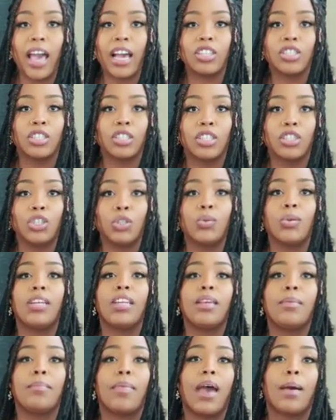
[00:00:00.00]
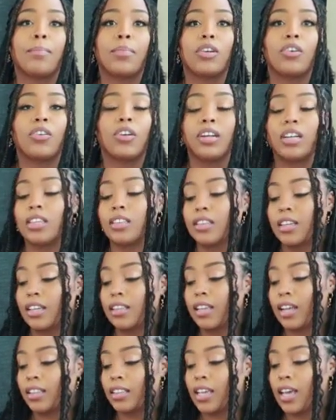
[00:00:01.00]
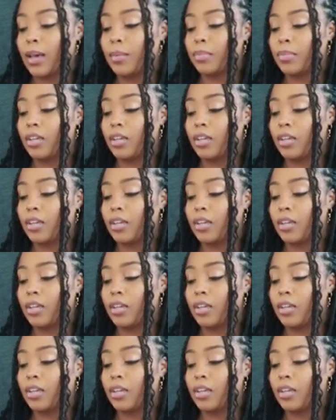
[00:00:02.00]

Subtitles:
actually do any mapping or anything like that,